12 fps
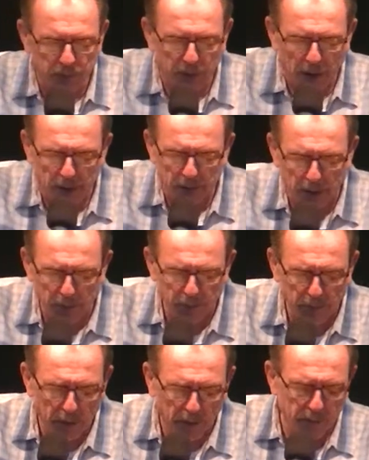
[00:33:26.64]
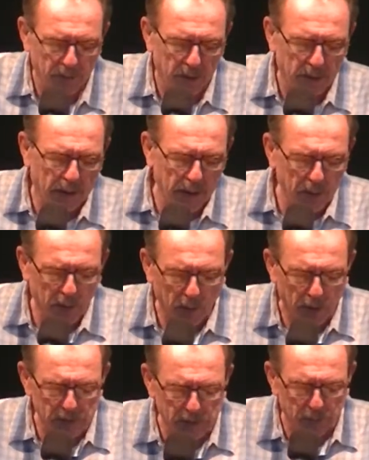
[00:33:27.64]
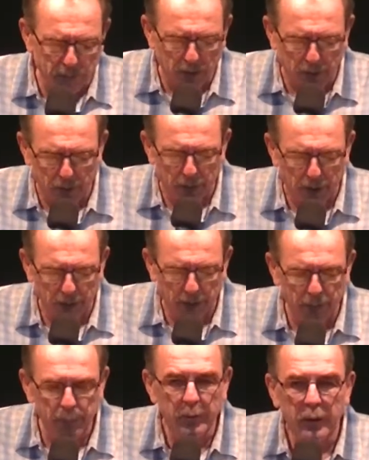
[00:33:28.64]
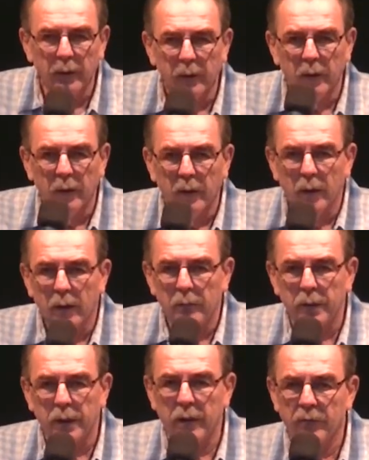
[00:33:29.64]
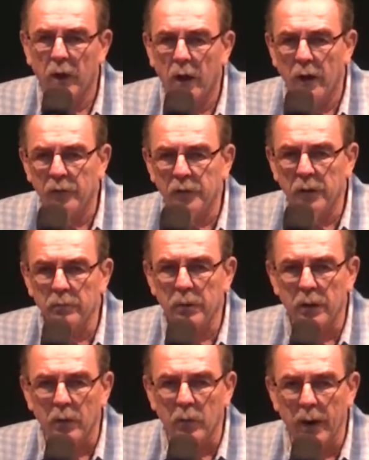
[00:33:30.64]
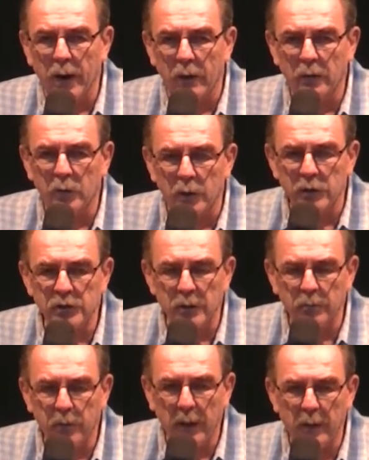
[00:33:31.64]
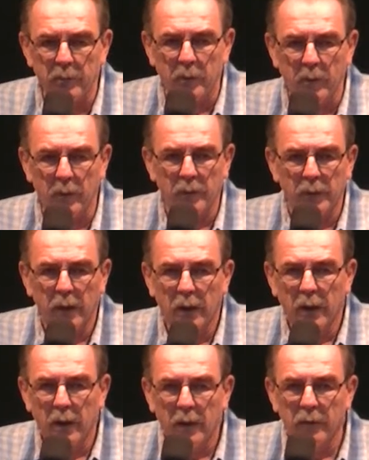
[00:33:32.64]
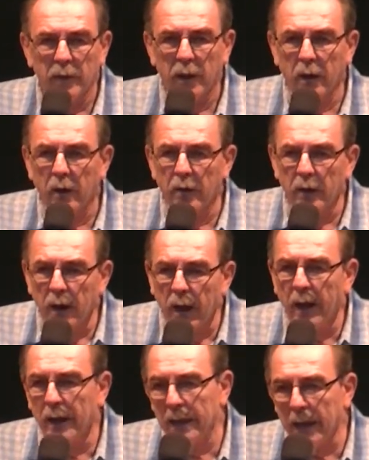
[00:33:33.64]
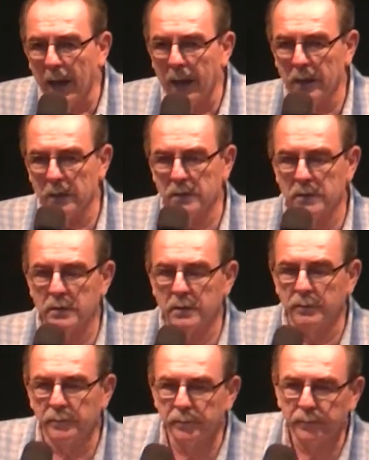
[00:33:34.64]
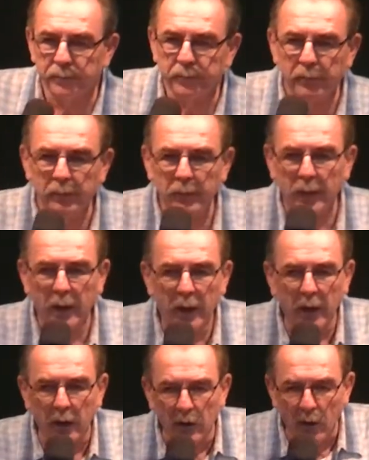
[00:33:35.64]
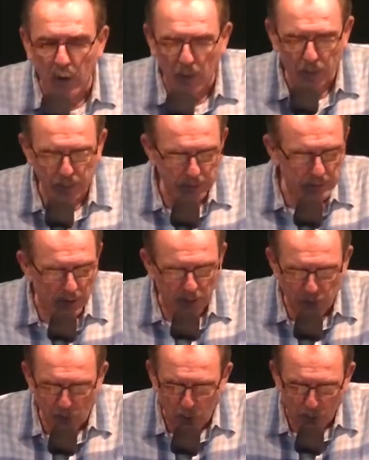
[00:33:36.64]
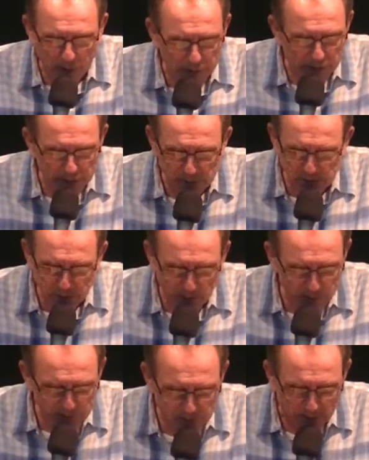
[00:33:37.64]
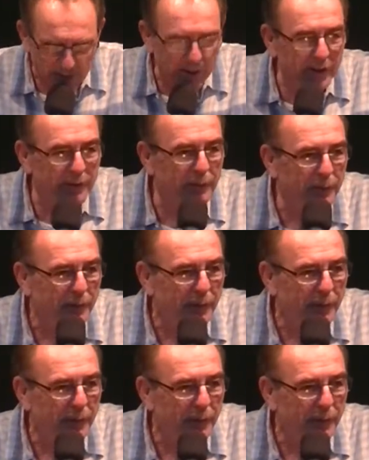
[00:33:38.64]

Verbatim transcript: in fact, I, I, I came across a book about it, but I've often been around Christian people that are not nice. Hello. It's awful quiet in this church tonight.